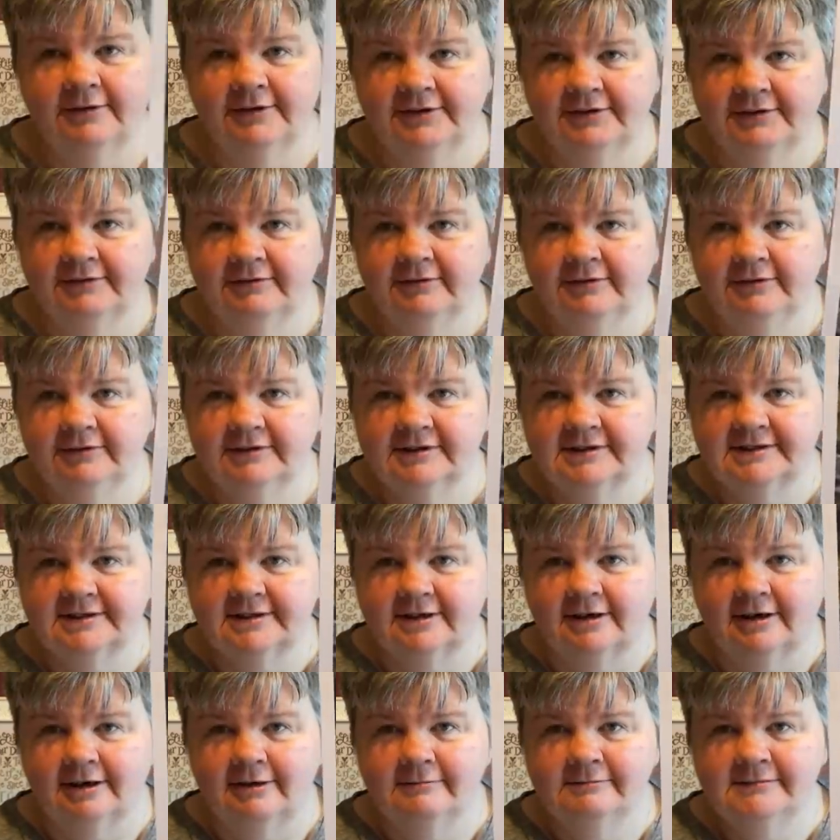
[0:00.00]
Through the
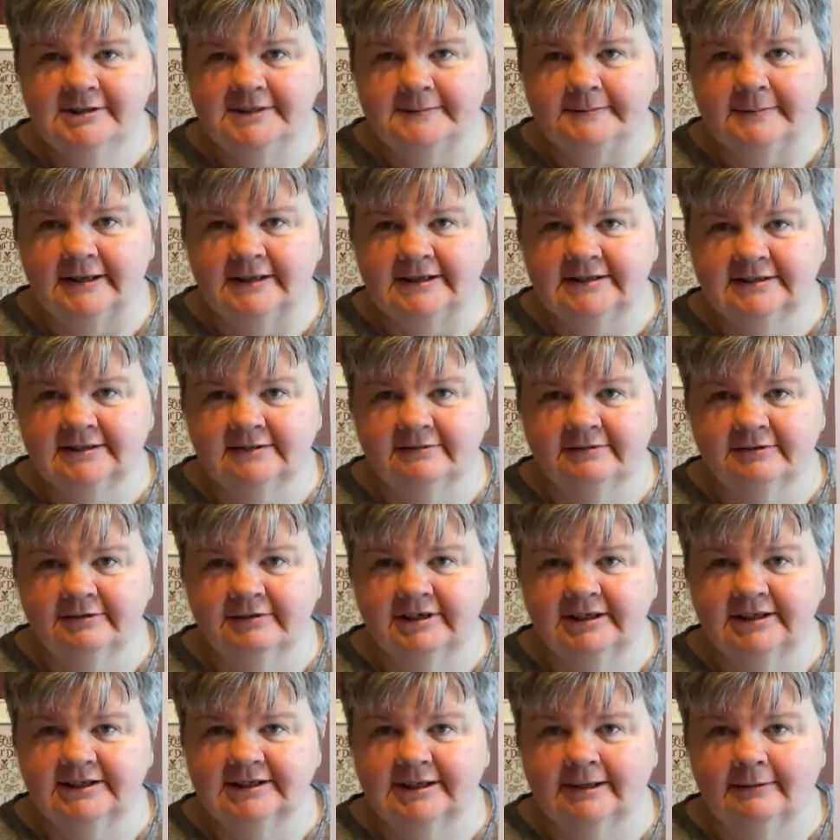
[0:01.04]
Storms by Silver
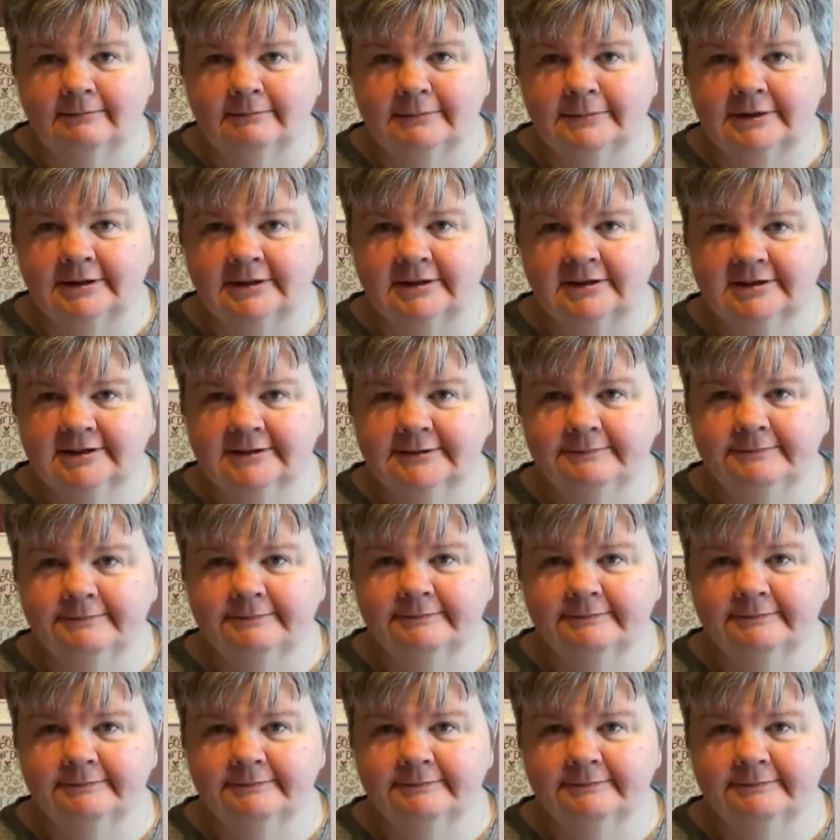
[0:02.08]
Creek Samplers.